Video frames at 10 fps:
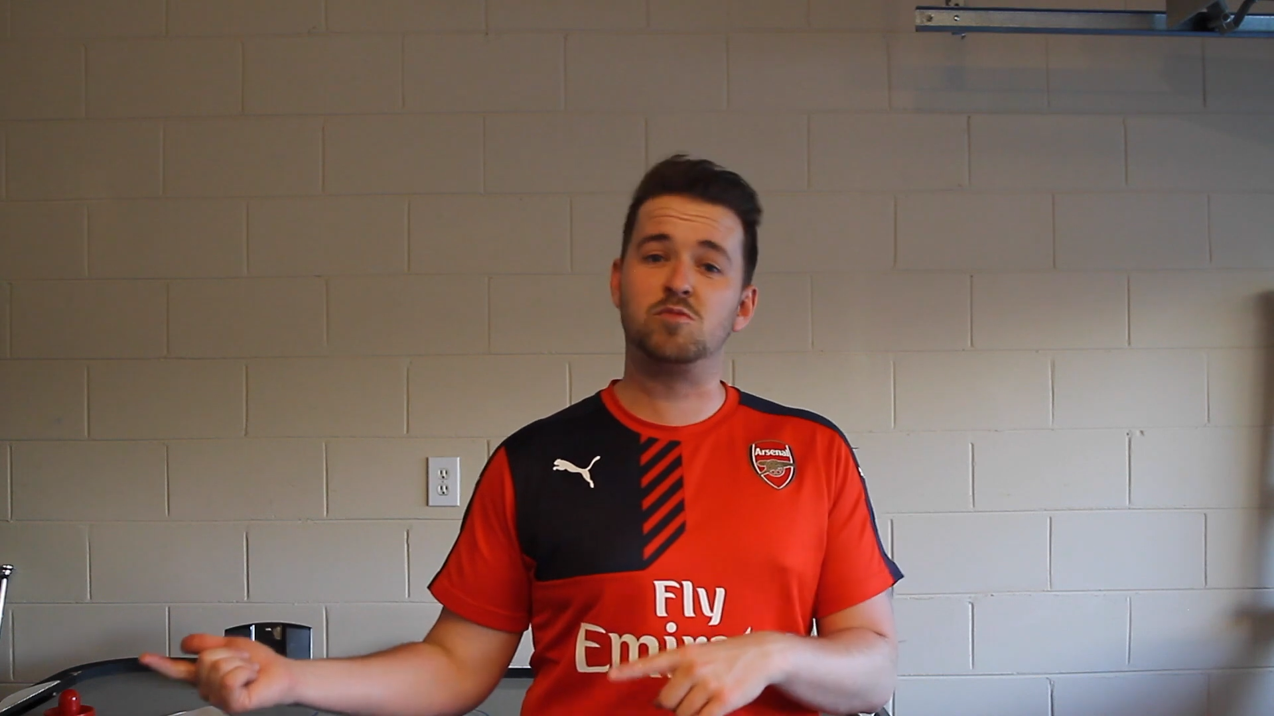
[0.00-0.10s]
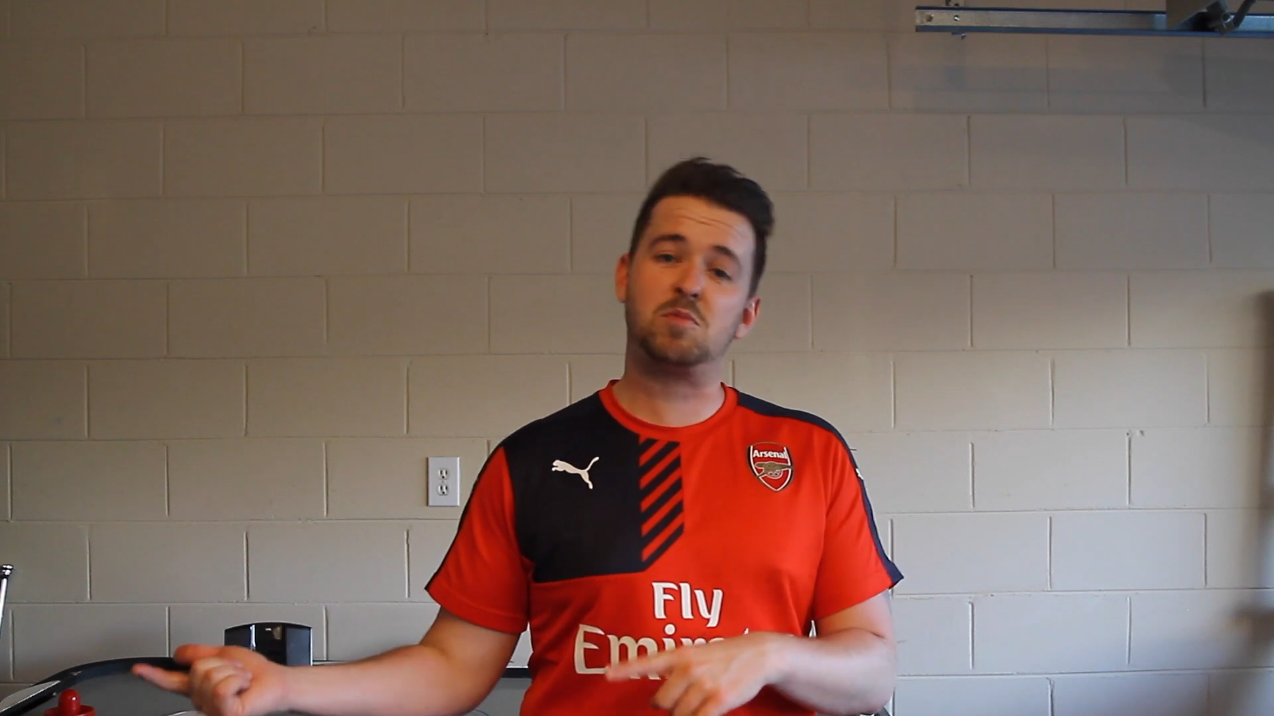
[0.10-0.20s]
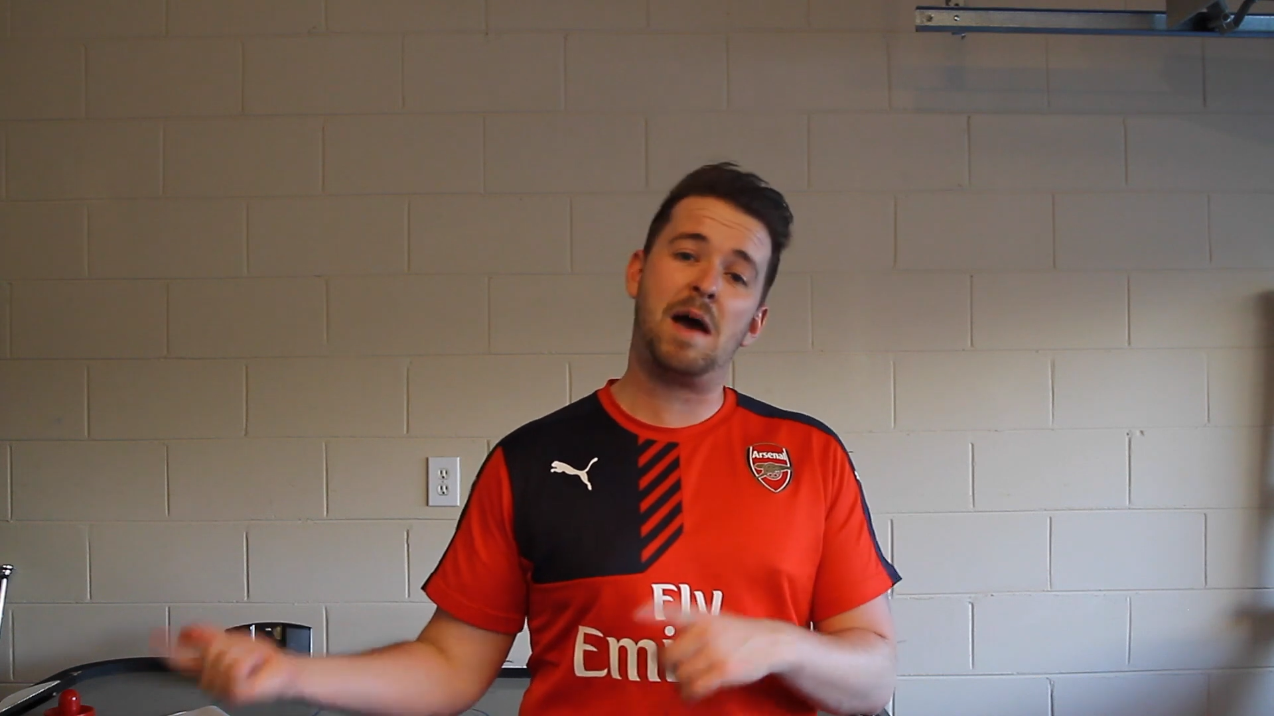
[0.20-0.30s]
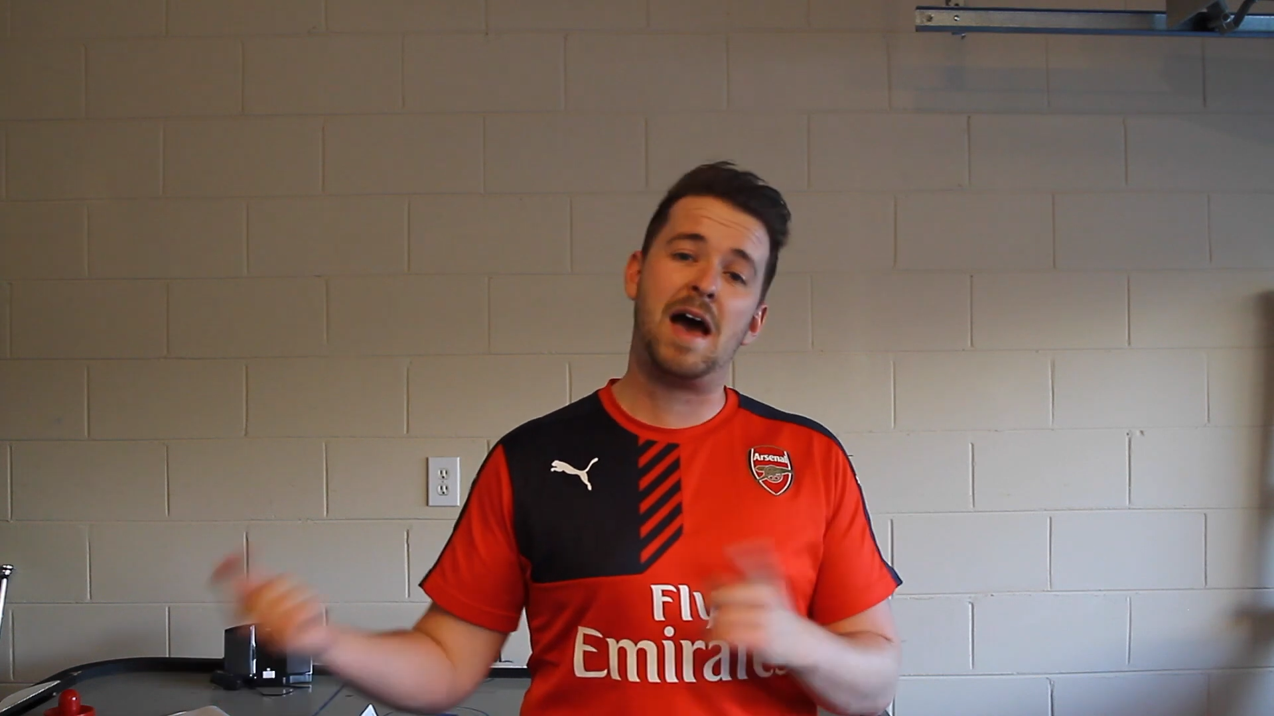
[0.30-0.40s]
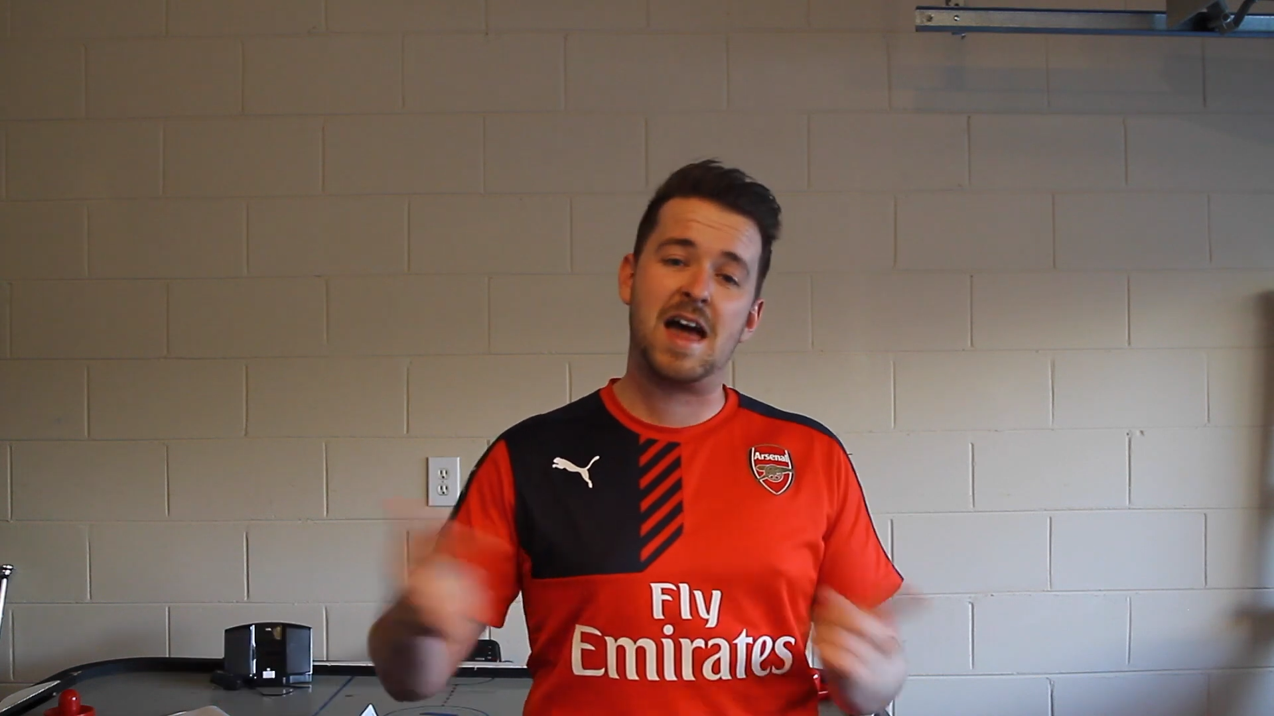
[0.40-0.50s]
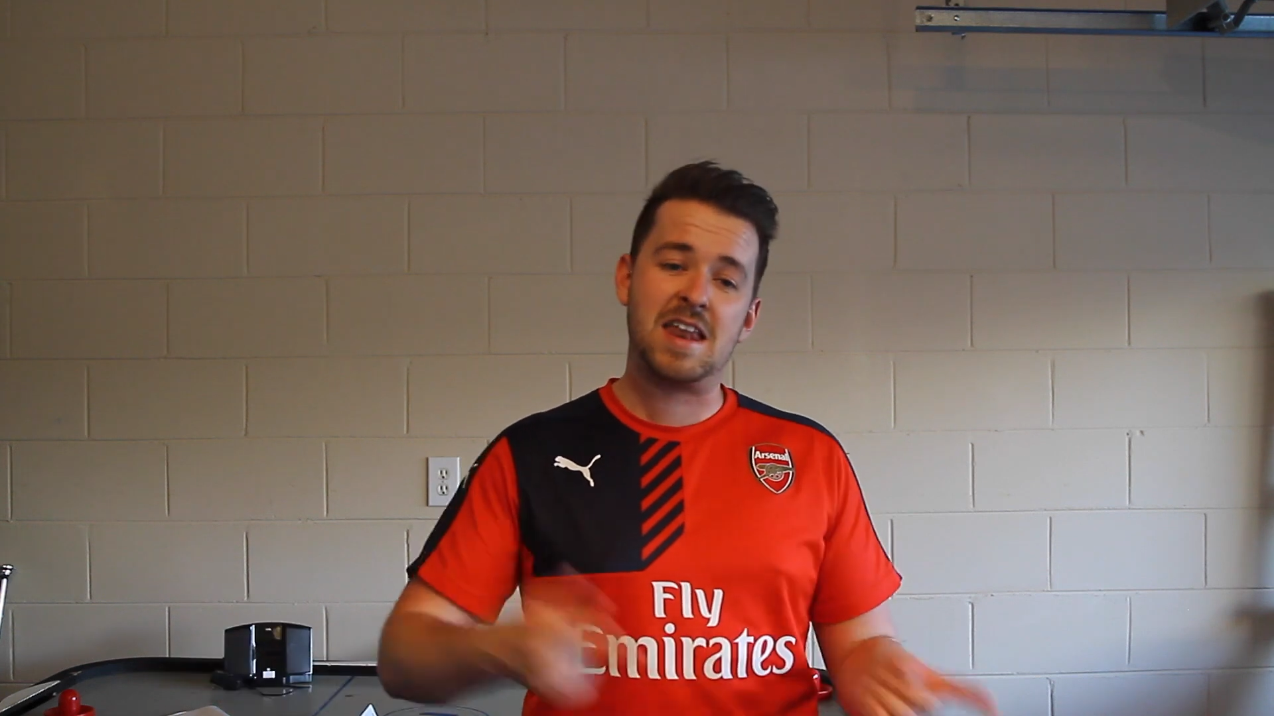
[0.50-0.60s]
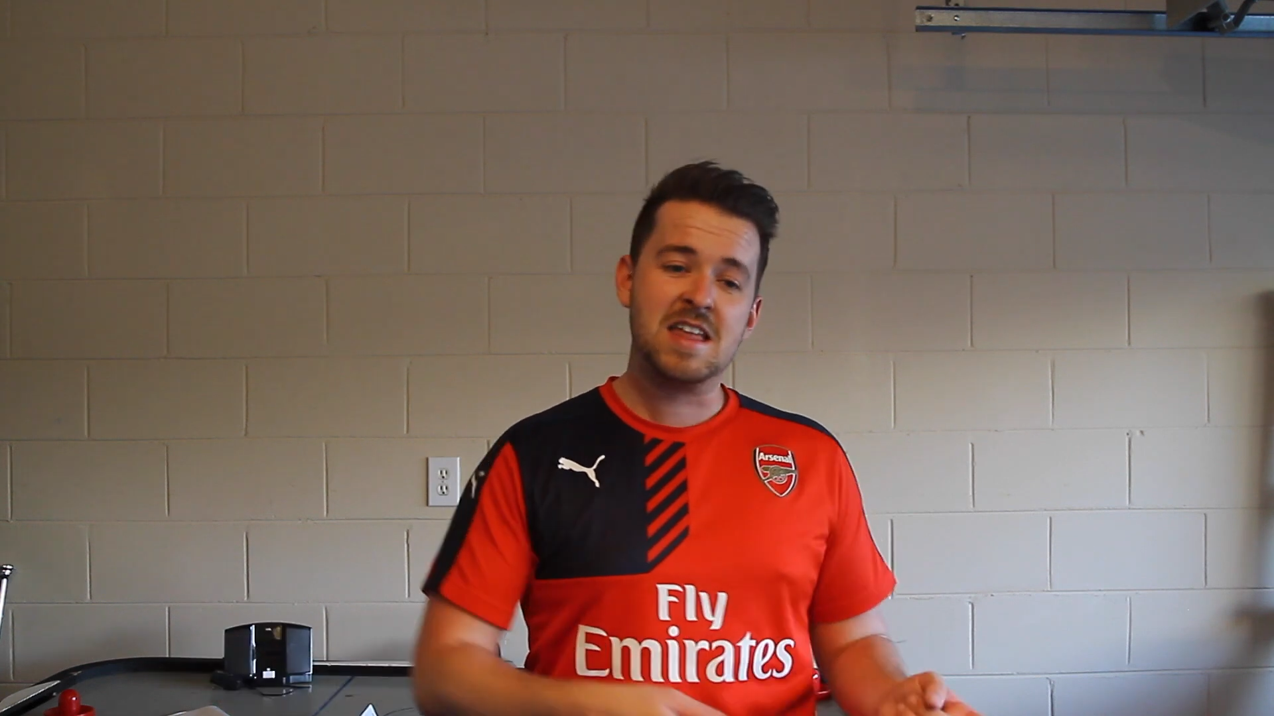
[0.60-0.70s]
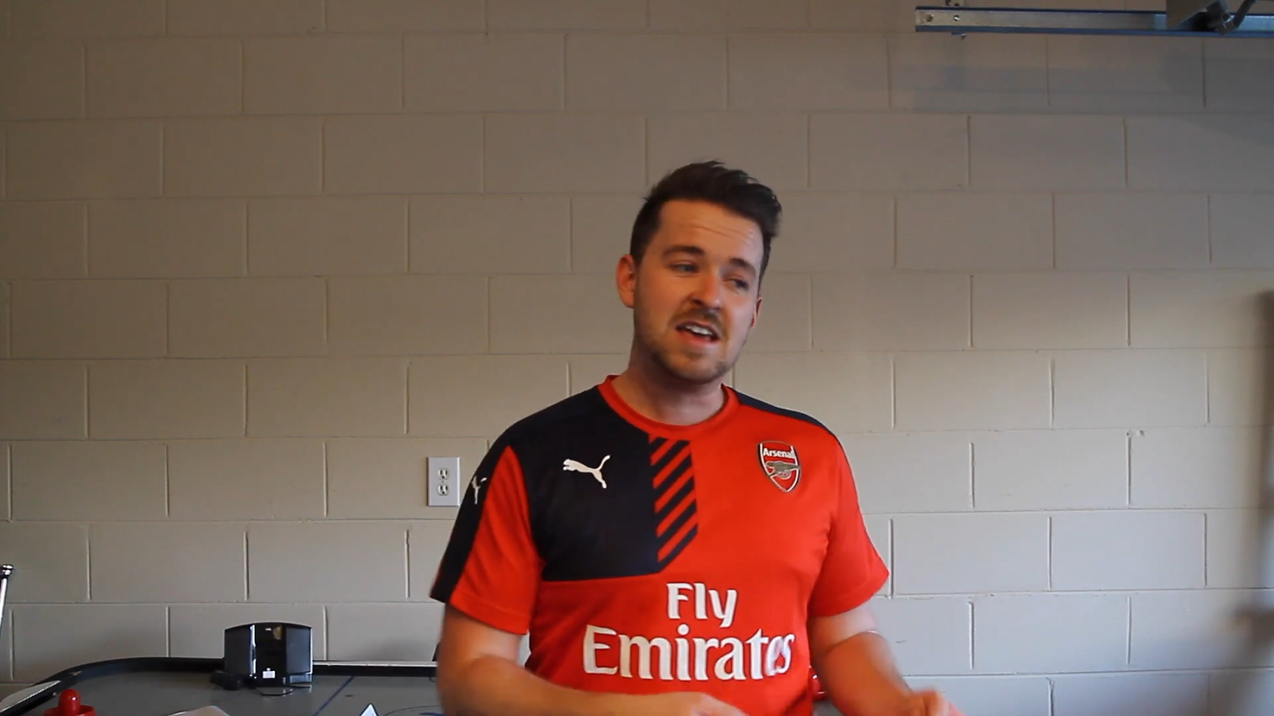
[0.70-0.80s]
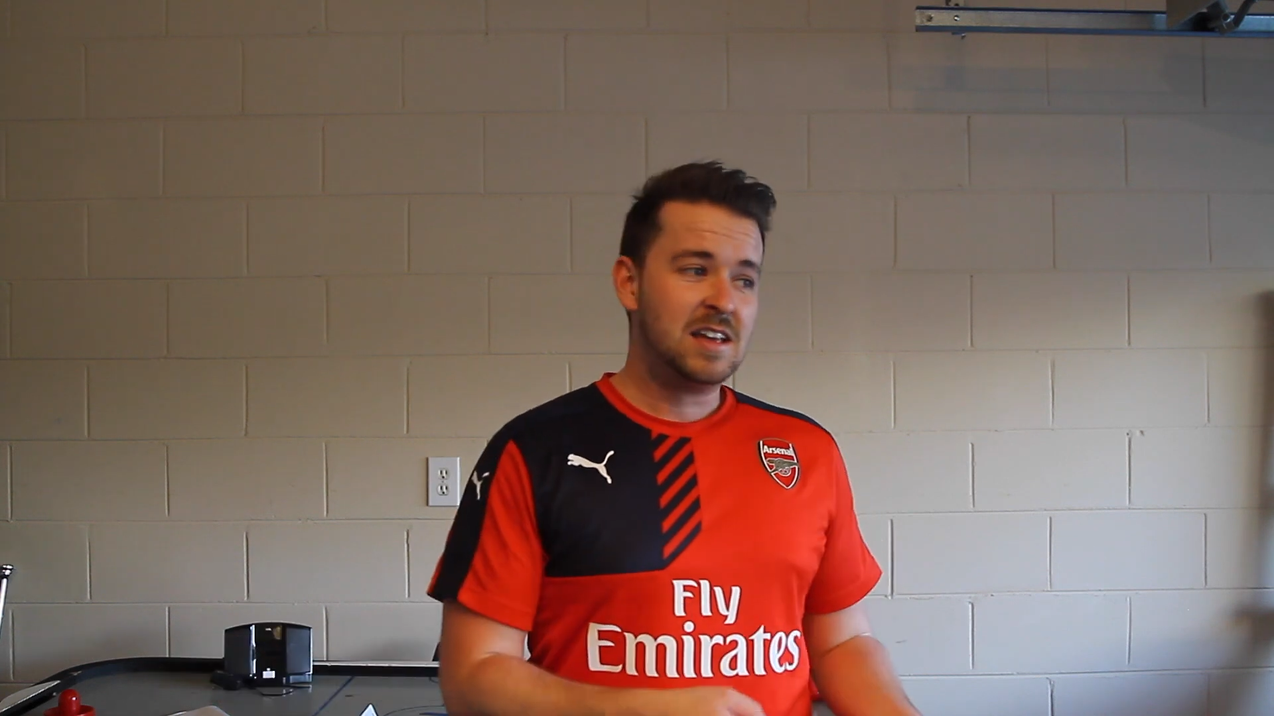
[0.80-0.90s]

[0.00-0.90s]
Japan